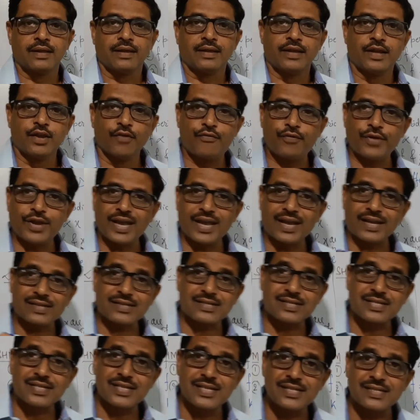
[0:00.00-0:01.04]
If
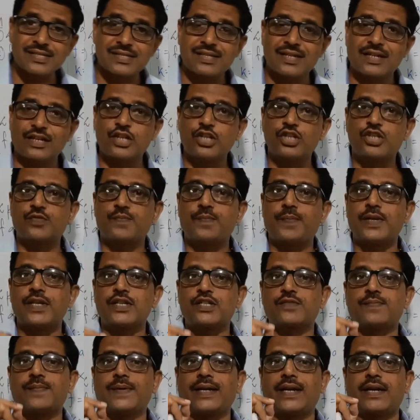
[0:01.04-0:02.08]
x is the
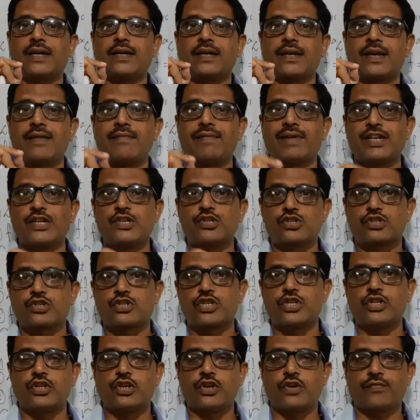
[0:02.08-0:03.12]
displacement at a given
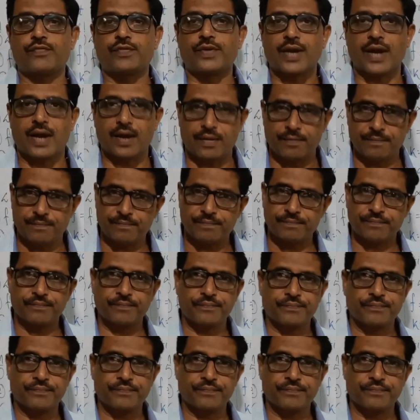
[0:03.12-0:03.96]
instant of time,